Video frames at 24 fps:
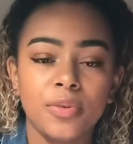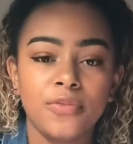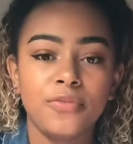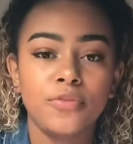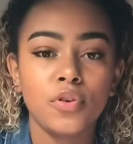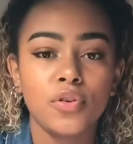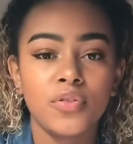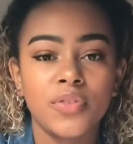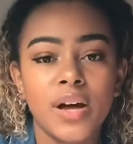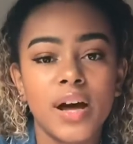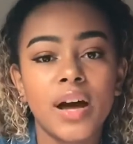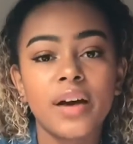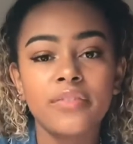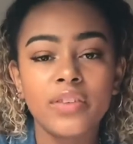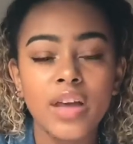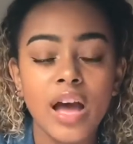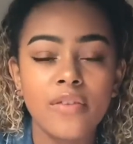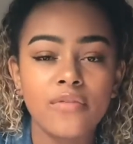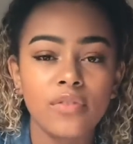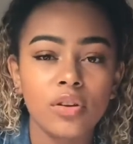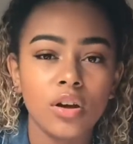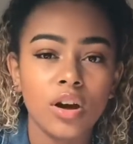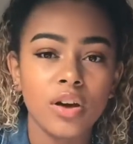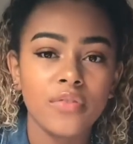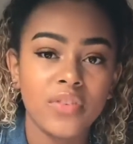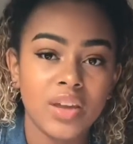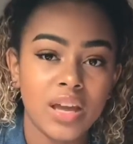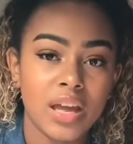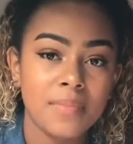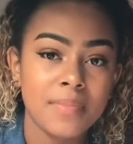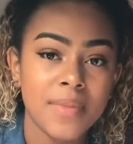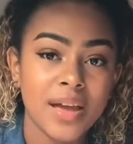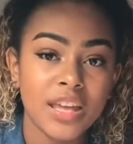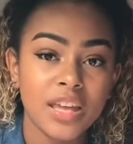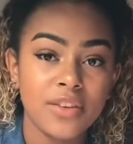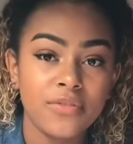before that if you have a lot of it, it
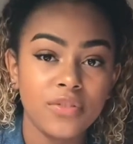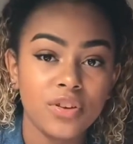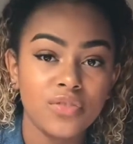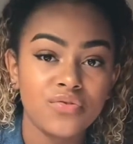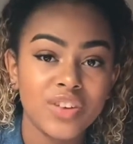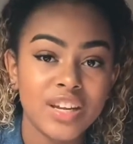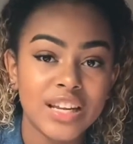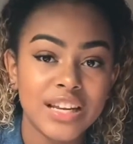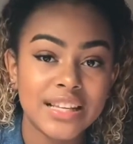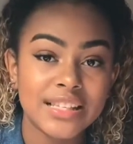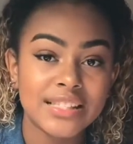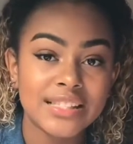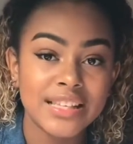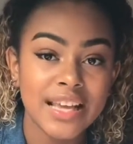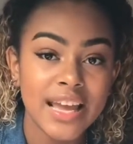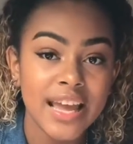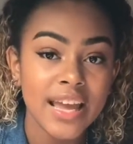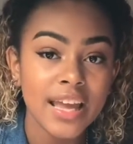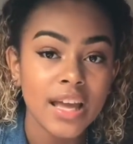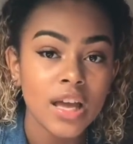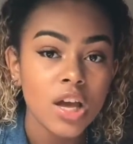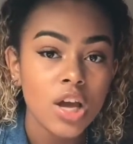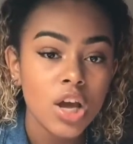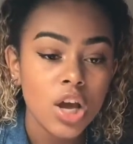can make you feel really sick.